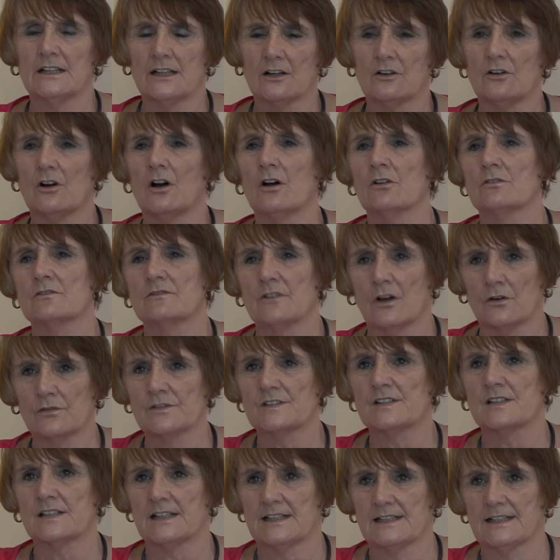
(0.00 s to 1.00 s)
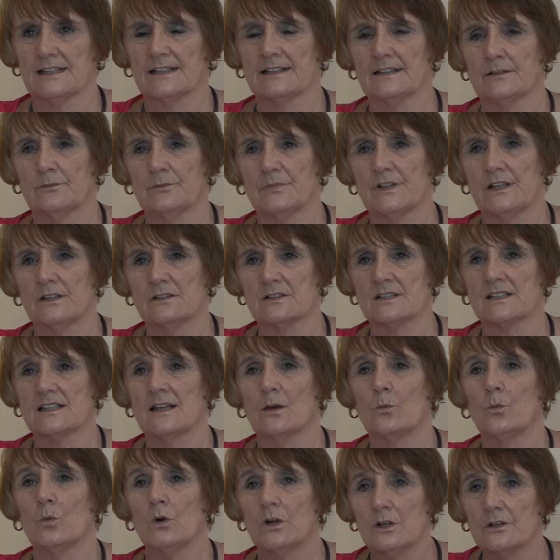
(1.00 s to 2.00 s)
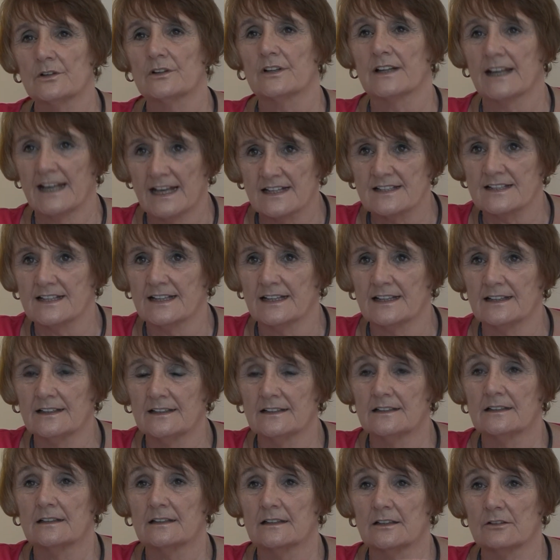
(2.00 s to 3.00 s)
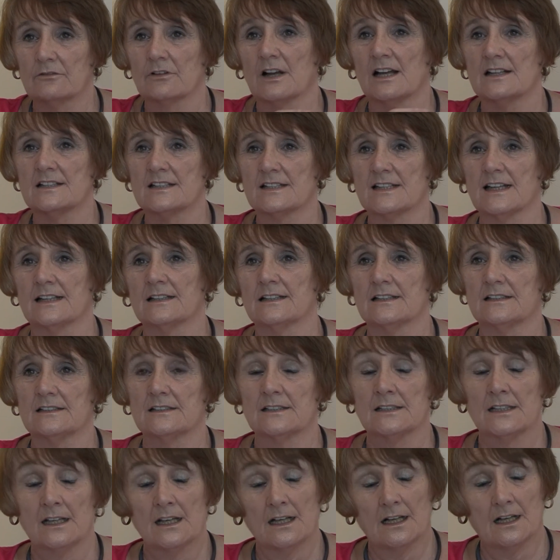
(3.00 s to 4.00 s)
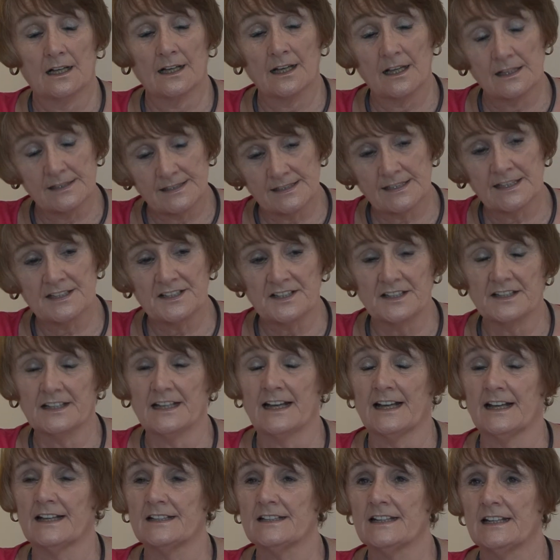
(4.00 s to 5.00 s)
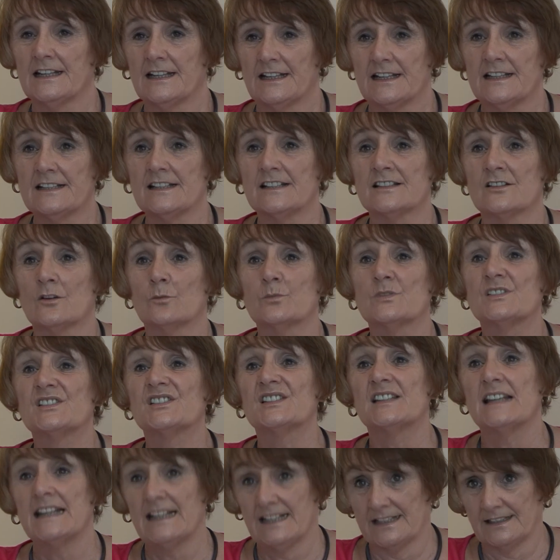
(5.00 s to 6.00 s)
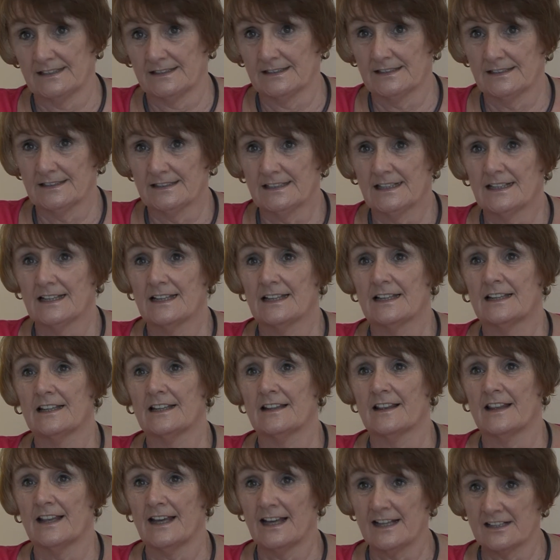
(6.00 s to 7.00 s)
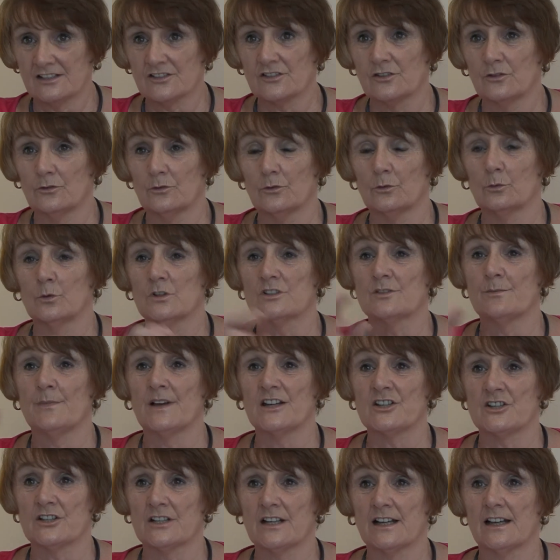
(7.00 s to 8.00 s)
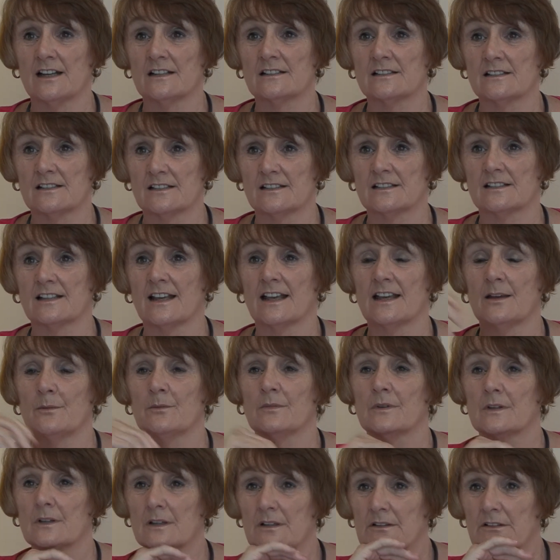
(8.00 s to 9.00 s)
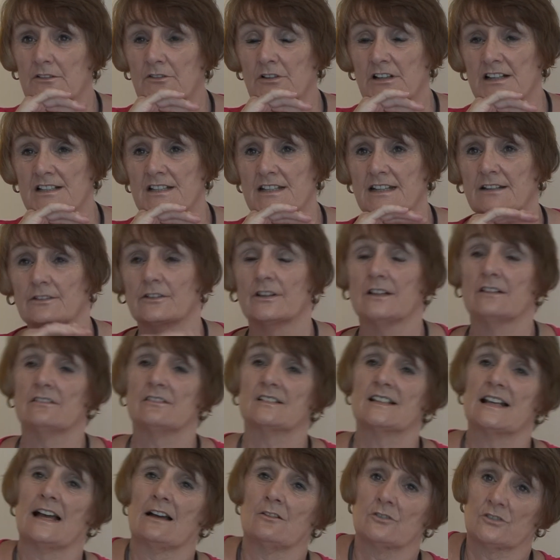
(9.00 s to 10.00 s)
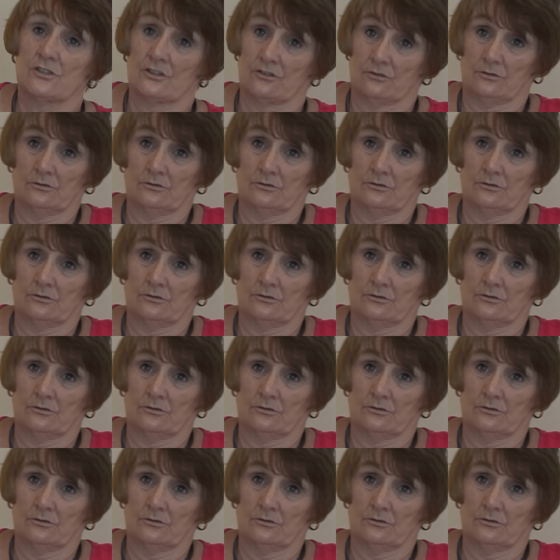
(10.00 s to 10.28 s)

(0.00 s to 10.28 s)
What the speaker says: got on Ofsted at them because they weren't getting the right standards. And I said to the head, it is obscene that their school was measured against the same criteria as our school.